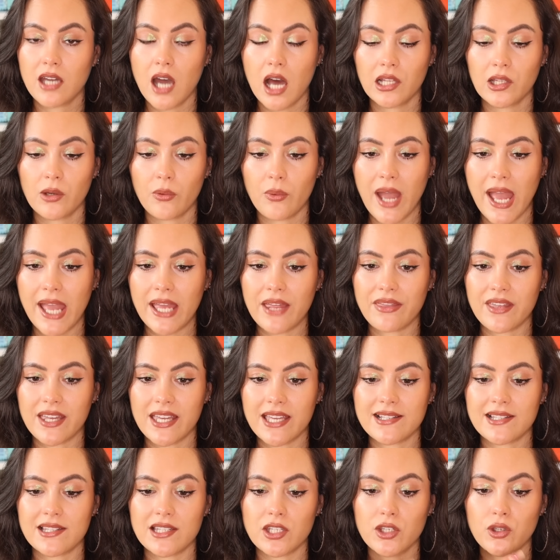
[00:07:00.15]
colorway that
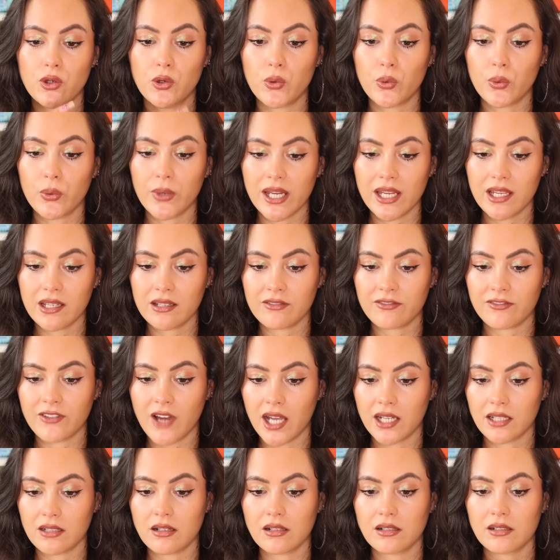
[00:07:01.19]
is the green
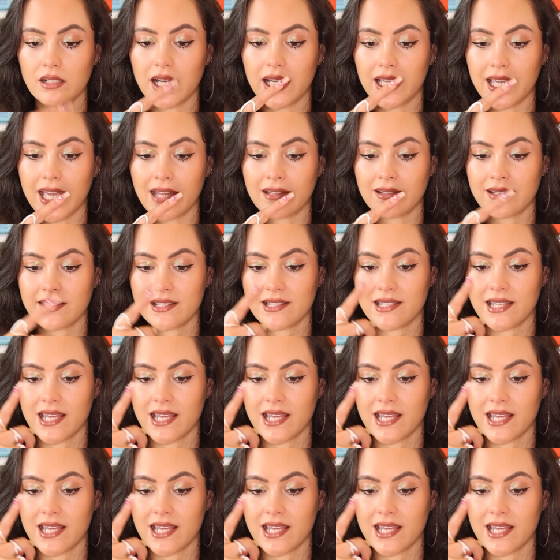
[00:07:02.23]
vinyl against